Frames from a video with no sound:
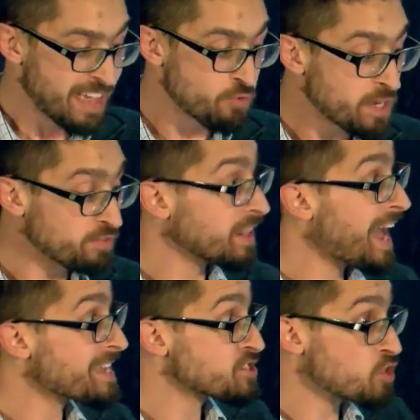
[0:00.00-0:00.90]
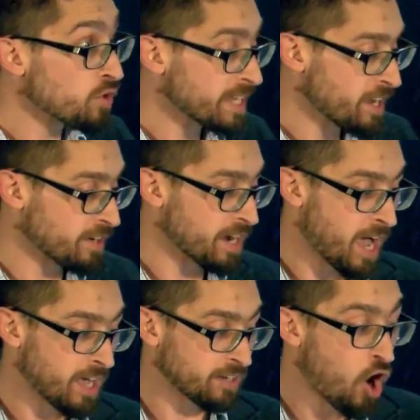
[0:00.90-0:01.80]
If we relied solely on
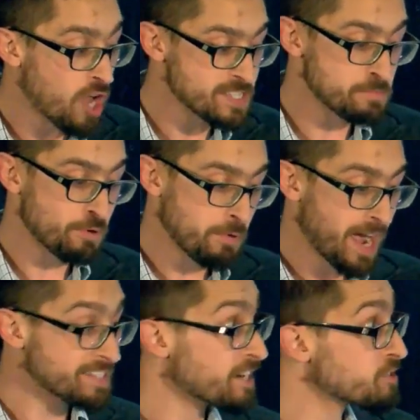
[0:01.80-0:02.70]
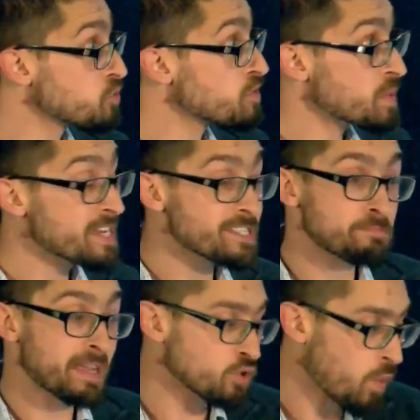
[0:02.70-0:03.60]
uh, costly proprietary tools, we could
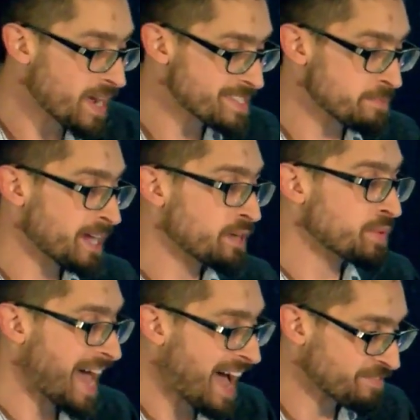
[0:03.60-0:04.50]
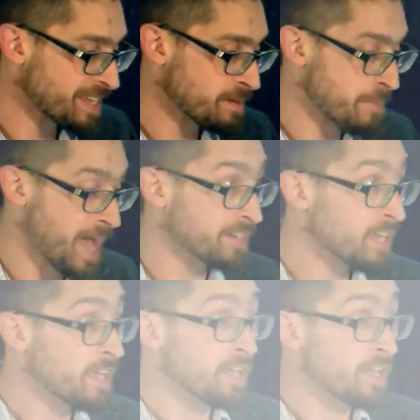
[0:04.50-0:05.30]
spend twice the money with half the impact.